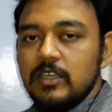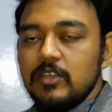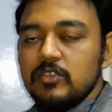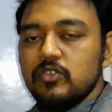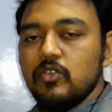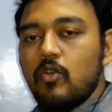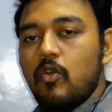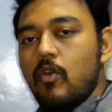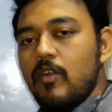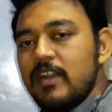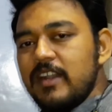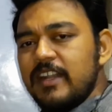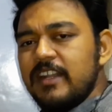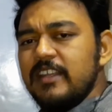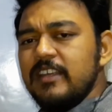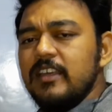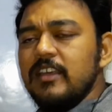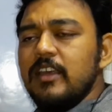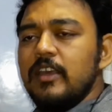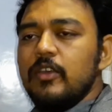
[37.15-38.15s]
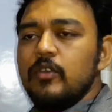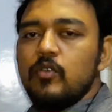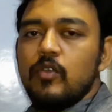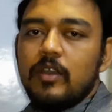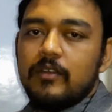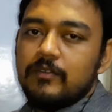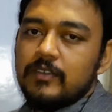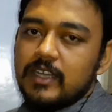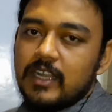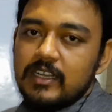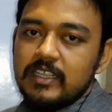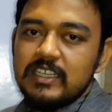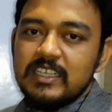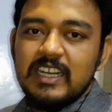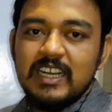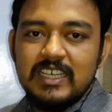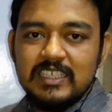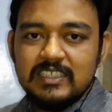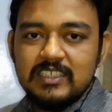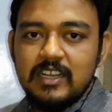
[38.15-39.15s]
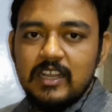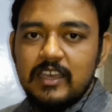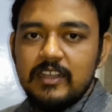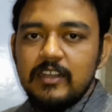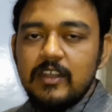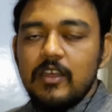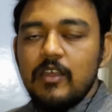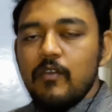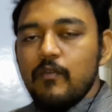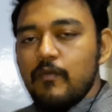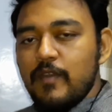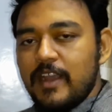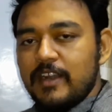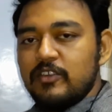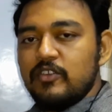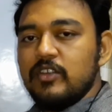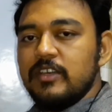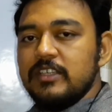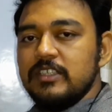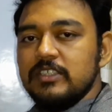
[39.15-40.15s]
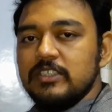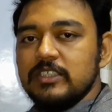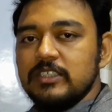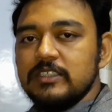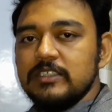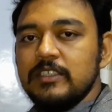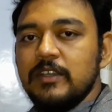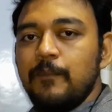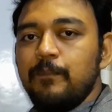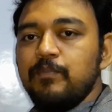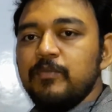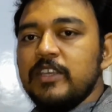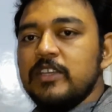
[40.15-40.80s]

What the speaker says: So already you have done in class 9 factorization.